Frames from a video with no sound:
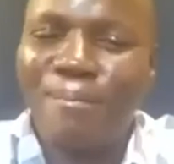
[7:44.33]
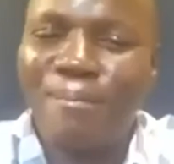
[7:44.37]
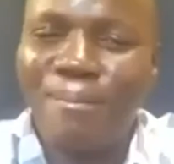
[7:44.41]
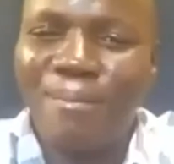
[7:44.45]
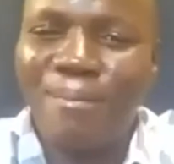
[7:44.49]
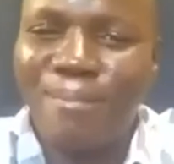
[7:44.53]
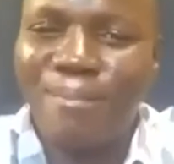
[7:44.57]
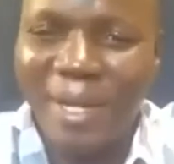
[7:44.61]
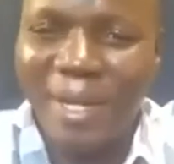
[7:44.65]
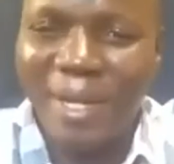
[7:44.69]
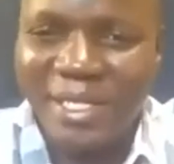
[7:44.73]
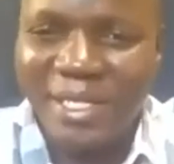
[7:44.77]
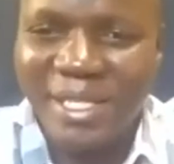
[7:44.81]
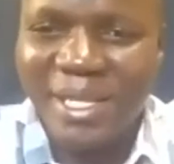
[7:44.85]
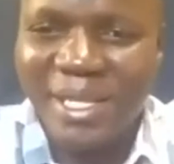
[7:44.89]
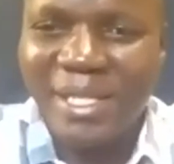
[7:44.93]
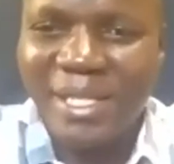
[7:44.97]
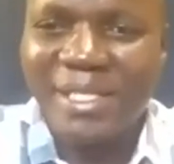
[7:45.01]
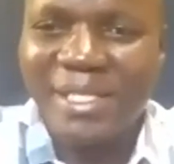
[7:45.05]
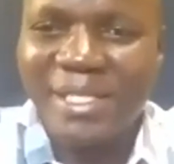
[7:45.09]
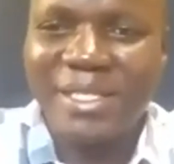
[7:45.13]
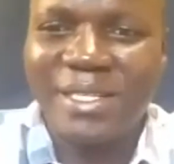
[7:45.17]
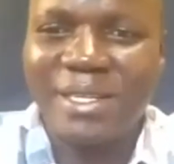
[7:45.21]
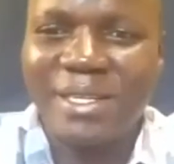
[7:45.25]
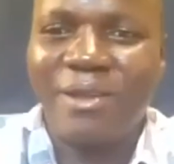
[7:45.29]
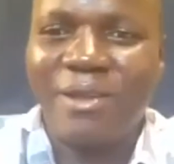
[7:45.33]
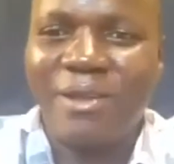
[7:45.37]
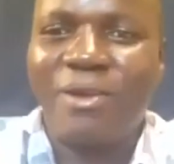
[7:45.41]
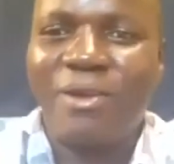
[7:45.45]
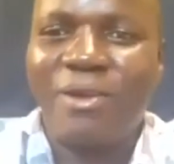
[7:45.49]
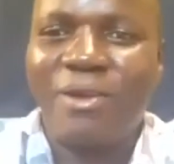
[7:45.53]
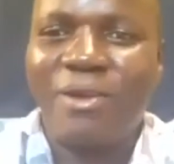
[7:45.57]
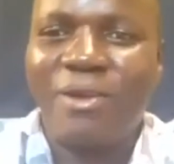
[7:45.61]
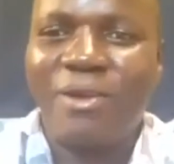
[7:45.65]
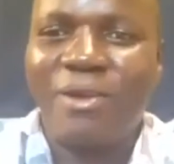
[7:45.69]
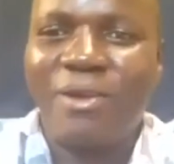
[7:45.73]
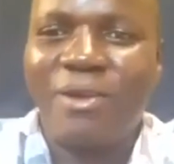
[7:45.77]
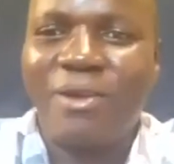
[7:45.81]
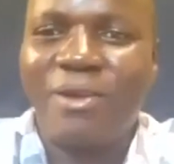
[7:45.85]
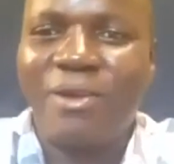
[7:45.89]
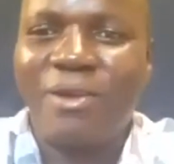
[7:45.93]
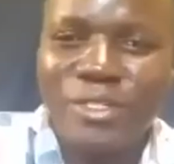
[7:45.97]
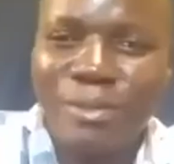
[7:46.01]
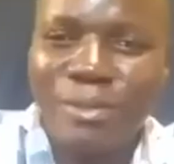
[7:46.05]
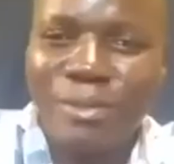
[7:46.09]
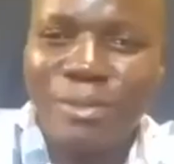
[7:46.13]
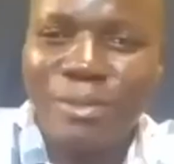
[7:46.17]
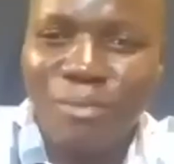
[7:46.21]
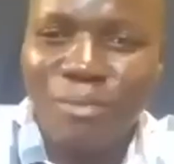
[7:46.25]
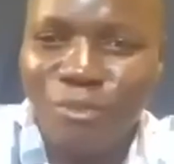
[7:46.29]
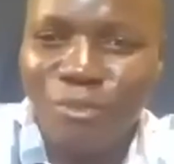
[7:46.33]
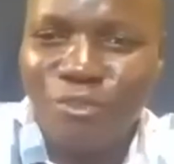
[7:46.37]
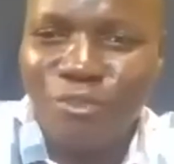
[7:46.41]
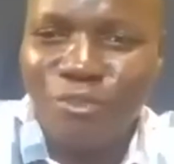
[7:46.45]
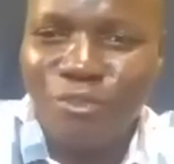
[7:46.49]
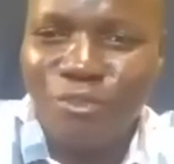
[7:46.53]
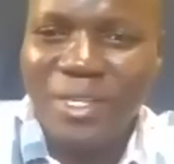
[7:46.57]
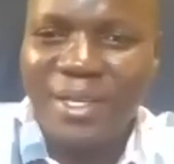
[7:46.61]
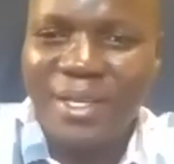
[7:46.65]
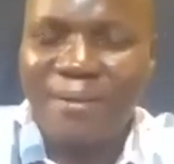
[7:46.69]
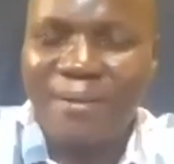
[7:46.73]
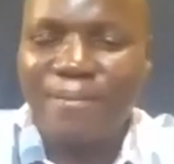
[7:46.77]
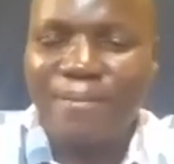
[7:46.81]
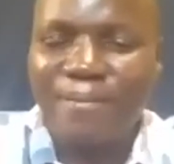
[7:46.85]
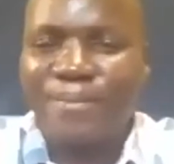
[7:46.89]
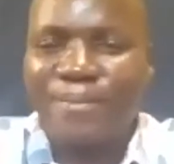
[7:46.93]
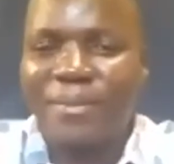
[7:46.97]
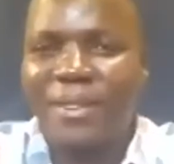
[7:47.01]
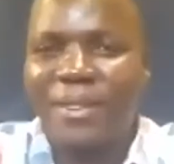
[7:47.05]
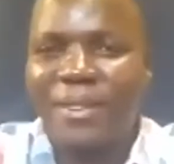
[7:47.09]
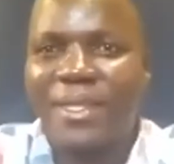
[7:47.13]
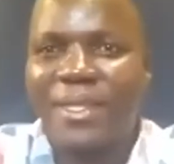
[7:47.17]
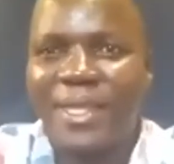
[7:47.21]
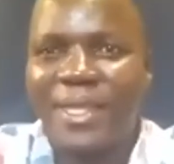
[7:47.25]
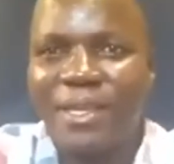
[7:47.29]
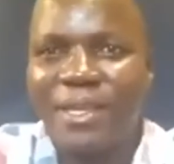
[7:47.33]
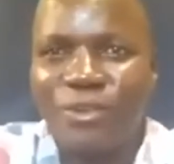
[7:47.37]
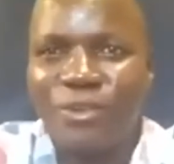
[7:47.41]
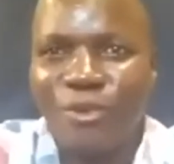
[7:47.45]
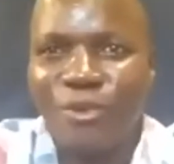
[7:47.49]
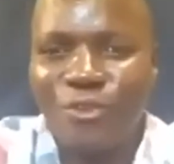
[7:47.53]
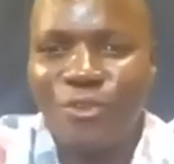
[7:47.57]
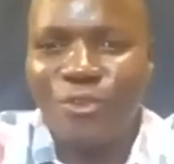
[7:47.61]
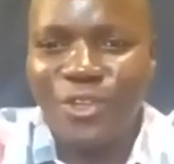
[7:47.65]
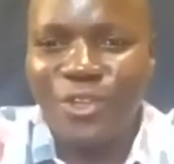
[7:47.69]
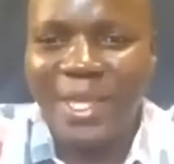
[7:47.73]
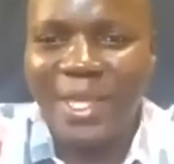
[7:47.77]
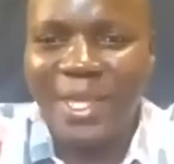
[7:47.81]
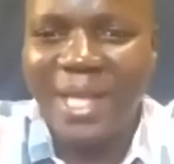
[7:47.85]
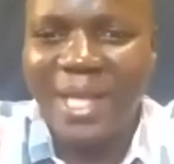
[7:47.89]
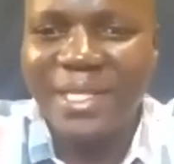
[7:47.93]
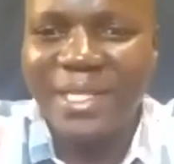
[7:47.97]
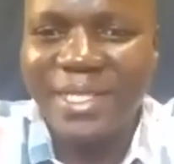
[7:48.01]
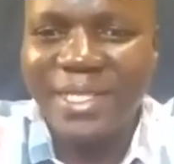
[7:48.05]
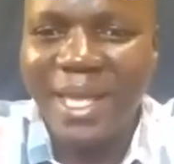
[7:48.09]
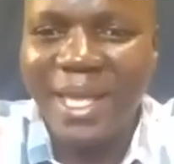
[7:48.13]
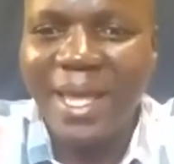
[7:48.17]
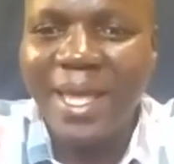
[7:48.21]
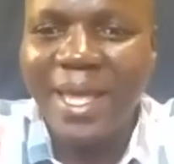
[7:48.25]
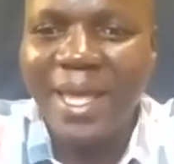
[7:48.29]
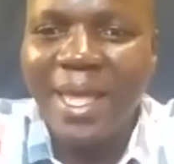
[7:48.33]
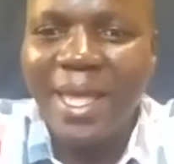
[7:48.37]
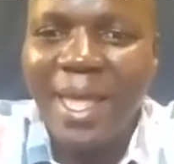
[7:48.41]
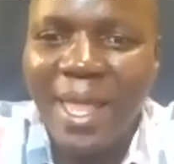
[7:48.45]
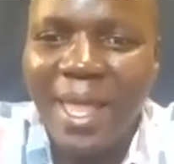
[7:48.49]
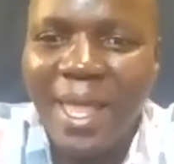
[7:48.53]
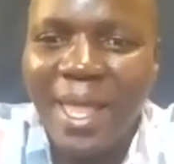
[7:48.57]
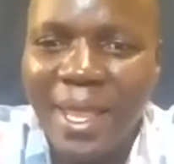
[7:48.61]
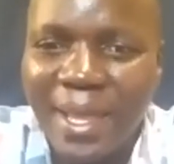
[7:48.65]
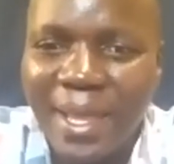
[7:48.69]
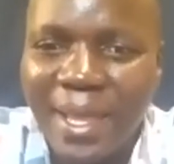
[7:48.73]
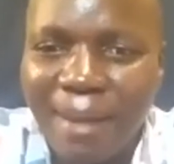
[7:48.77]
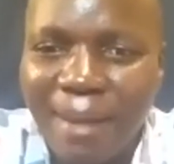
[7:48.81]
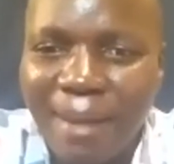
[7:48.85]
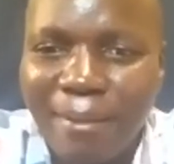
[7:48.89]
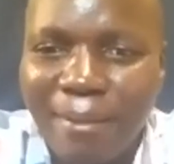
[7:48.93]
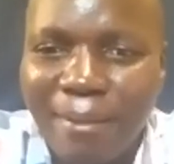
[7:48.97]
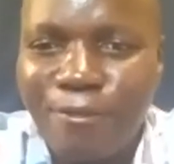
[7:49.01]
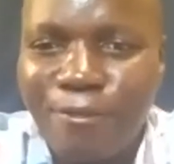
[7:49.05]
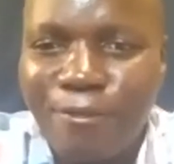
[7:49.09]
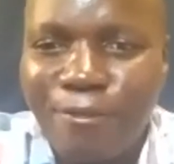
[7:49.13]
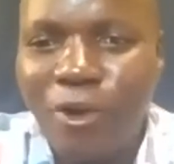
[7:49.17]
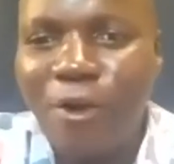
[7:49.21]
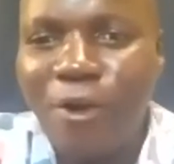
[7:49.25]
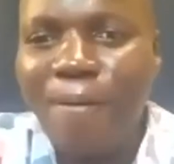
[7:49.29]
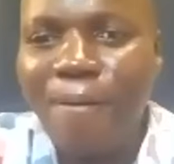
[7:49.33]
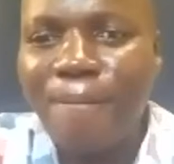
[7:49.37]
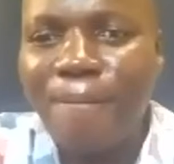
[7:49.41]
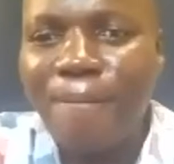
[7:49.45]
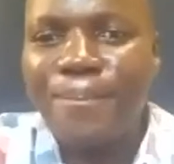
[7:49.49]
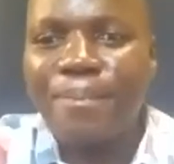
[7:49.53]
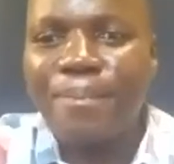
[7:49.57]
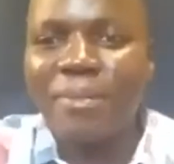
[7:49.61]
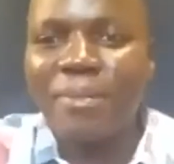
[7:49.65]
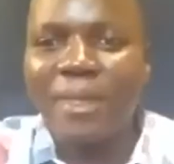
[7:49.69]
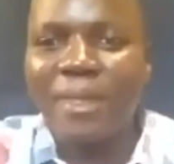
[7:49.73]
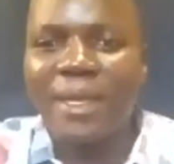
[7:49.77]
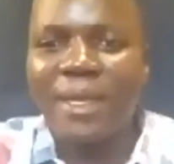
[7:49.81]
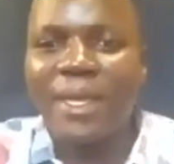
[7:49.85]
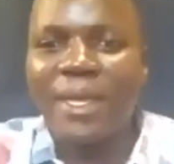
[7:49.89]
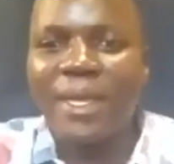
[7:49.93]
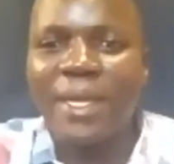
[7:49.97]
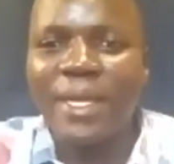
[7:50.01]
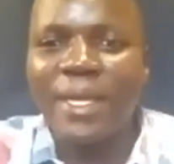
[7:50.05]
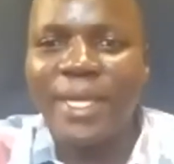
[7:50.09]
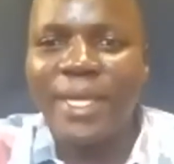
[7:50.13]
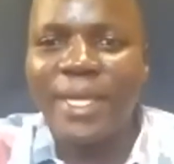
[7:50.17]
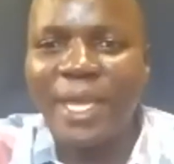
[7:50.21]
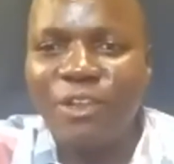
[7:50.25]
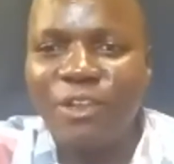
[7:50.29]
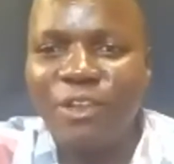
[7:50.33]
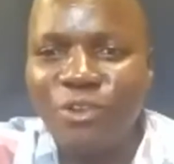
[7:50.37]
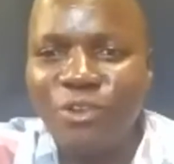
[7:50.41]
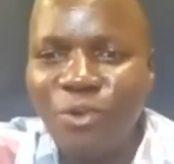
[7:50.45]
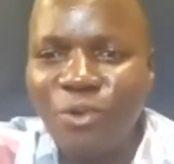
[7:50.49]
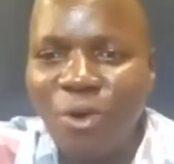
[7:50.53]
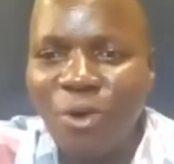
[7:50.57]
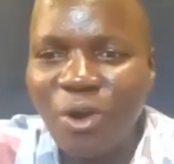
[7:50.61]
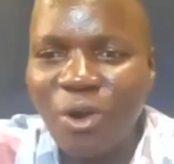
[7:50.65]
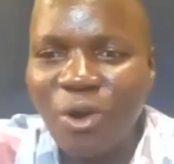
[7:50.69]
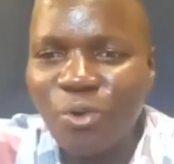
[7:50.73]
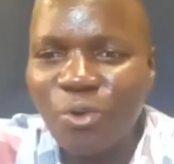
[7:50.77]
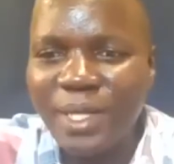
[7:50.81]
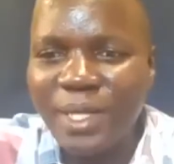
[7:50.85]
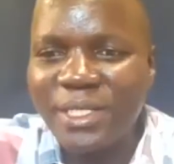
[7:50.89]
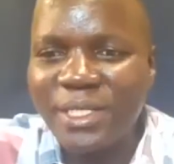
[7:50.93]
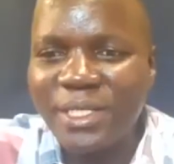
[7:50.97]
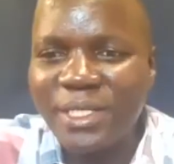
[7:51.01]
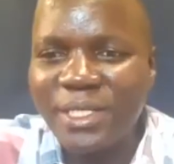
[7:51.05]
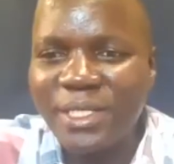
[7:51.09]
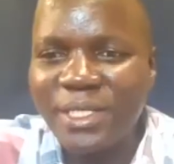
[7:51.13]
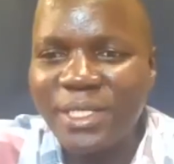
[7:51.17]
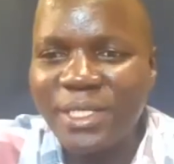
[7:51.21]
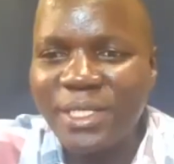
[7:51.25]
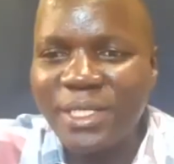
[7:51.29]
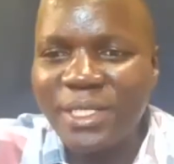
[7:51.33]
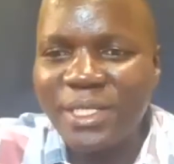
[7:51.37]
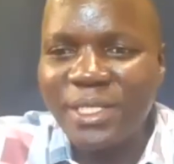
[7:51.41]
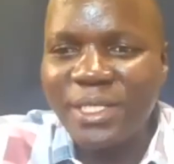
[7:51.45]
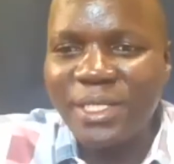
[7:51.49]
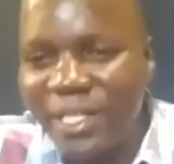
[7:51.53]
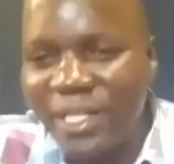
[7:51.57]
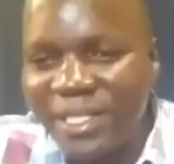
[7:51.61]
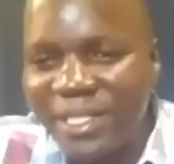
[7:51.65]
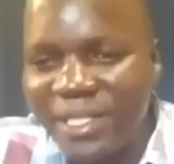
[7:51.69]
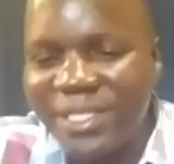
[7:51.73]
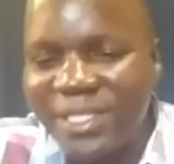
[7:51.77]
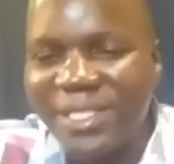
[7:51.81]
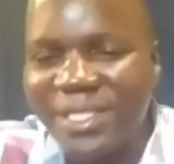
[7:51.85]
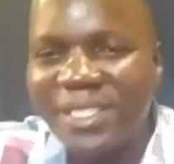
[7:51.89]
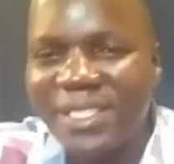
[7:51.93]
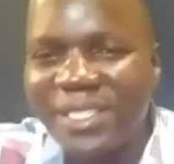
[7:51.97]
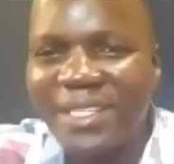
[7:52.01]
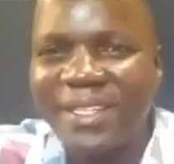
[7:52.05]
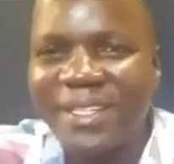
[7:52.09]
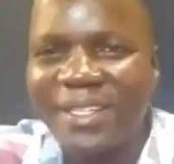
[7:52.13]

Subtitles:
particles or molecules moving. Thank you for the answer. Number 4, can you always see a solid?